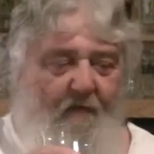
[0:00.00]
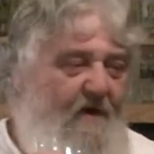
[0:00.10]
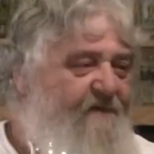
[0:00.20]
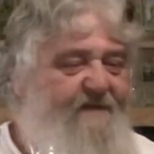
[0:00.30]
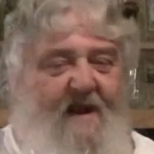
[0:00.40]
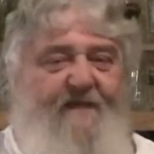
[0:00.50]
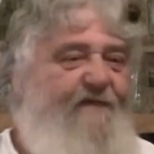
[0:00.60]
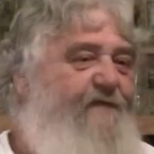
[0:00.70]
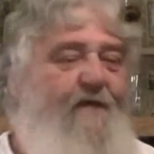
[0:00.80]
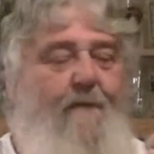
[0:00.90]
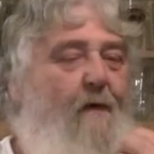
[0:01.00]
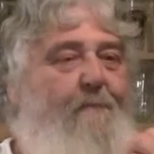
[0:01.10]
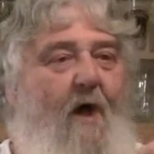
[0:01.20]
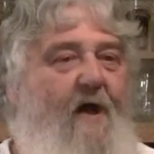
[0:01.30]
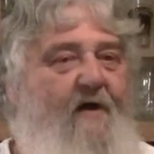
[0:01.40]
Well, it's not a super
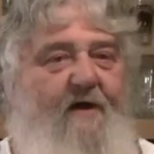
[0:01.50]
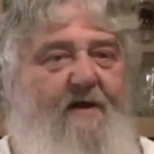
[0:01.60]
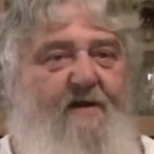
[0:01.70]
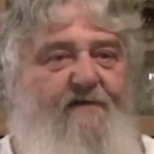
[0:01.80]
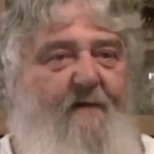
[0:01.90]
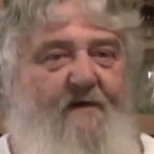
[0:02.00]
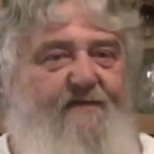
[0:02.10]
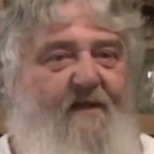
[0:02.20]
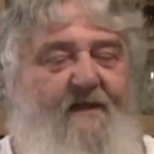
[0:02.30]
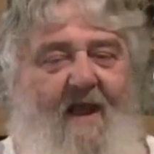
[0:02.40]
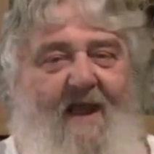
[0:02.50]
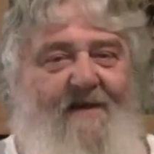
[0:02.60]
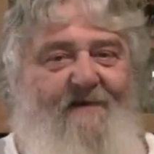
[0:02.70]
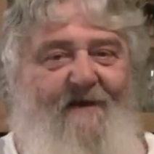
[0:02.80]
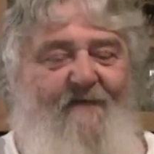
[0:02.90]
puckering experience like I
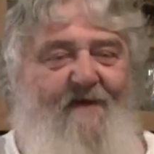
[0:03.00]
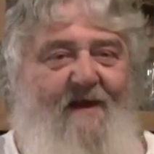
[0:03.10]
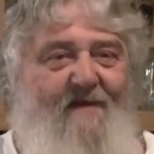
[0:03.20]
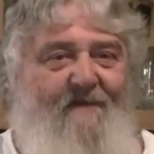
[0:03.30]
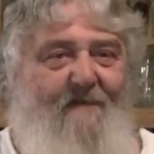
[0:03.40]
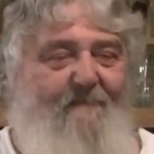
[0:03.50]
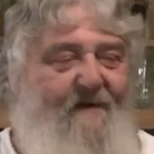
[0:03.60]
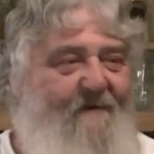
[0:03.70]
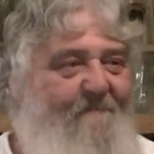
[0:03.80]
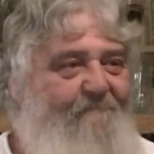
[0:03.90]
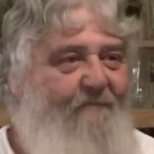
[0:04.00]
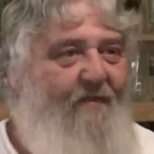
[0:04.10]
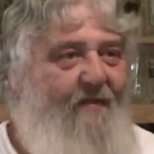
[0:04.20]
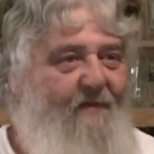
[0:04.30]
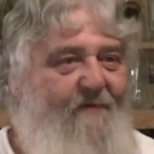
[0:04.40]
had the other day on that beer
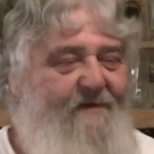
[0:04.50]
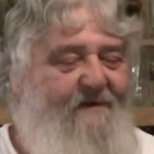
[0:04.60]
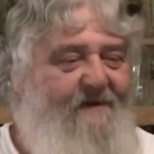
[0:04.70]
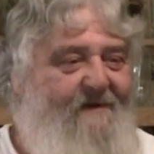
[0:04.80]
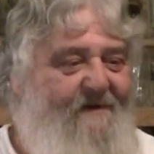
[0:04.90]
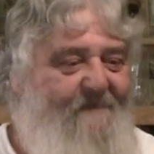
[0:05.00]
that we did